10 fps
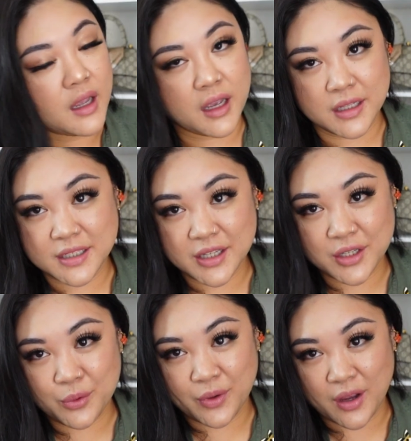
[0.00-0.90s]

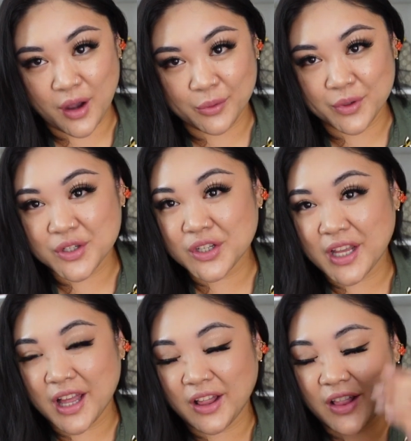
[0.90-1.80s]
Continuing on with
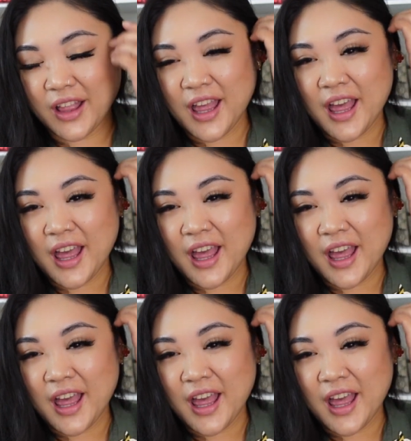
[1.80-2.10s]
Chanel,